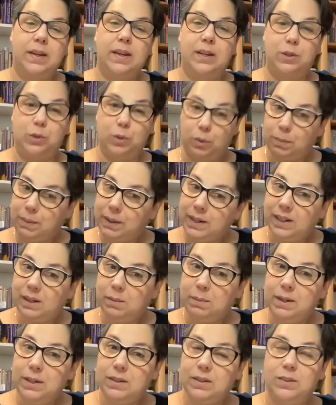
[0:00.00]
It took me a
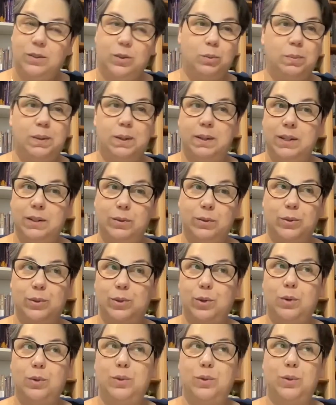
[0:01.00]
little bit, took me a year or
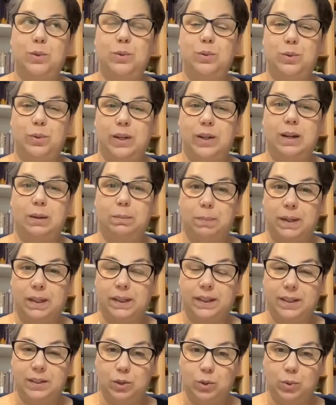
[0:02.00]
so to get
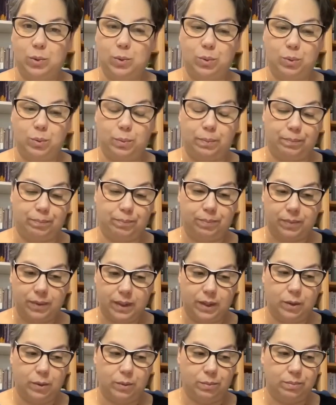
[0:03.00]
back into,
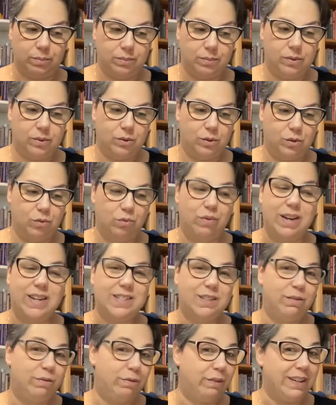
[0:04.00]
to
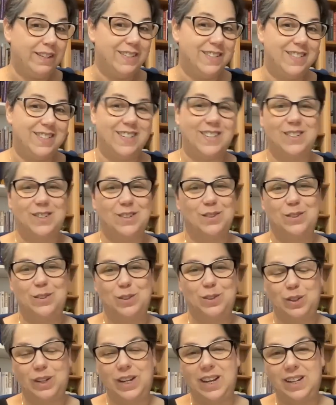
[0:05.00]
raise the funds and to
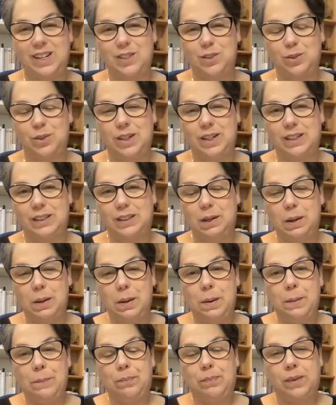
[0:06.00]
get into that.
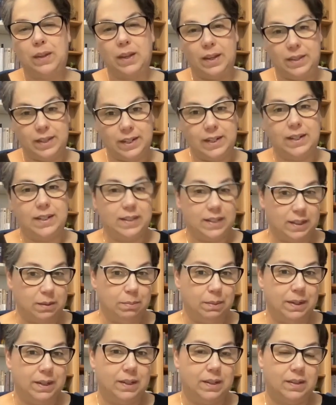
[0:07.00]
And then I did
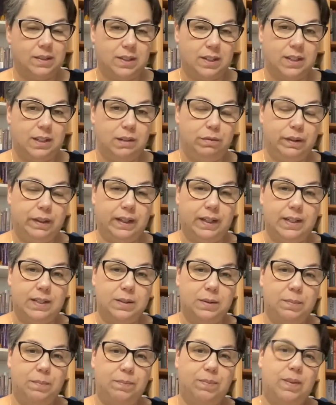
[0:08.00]
my
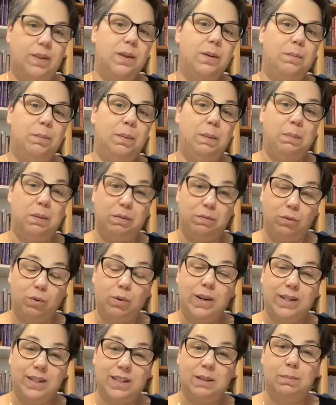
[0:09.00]
certificates. But
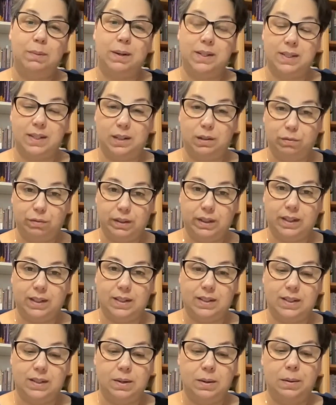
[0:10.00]
before I did my
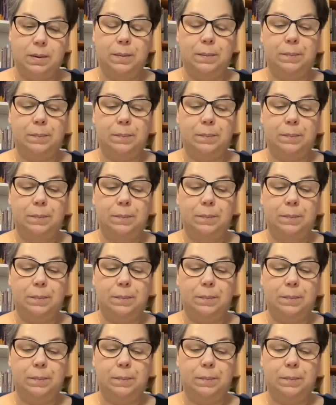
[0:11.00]
certificates,